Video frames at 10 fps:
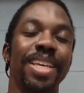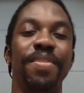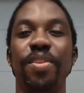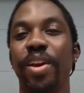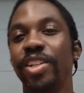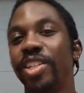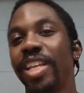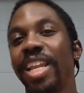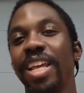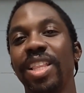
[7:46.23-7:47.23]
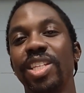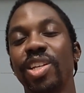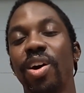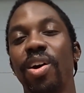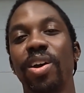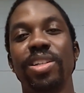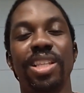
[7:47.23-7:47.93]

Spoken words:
If you're interested in any of these cards,